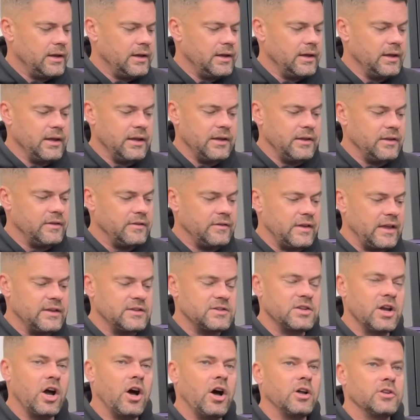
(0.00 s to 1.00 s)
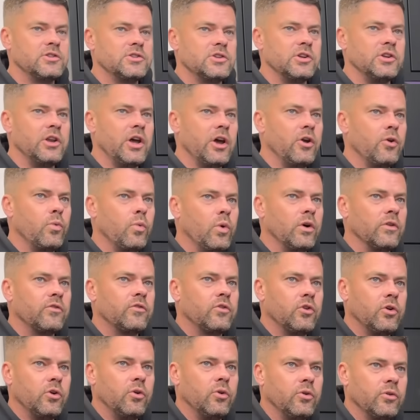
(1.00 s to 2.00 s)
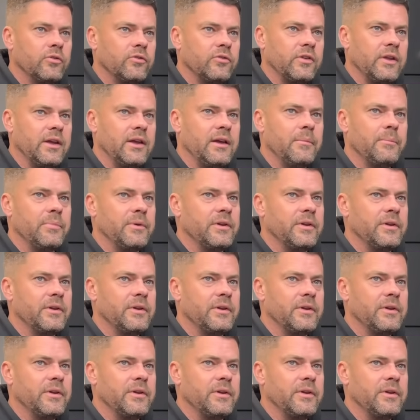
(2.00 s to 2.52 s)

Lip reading: It's hard to know what's caused it,